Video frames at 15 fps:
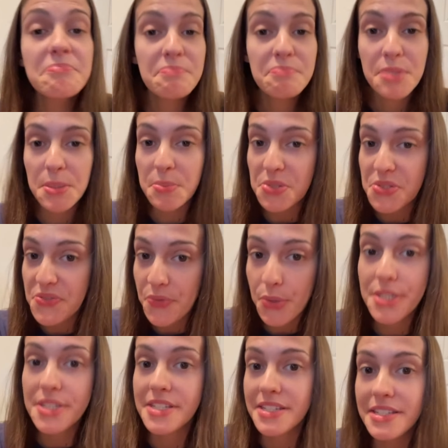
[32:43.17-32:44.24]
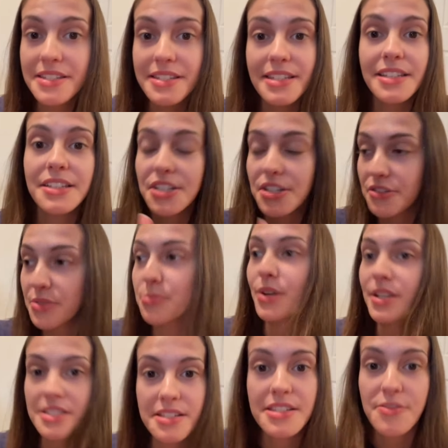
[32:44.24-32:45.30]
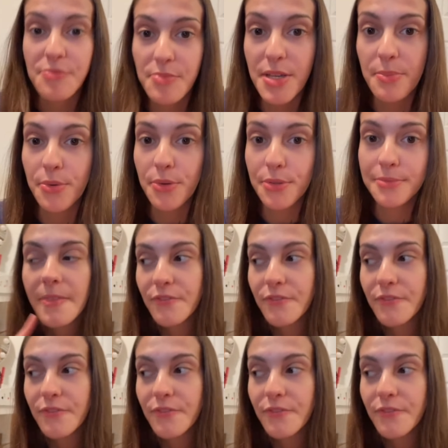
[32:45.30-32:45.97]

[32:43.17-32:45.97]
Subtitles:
people's voices and, you know, the presence of people.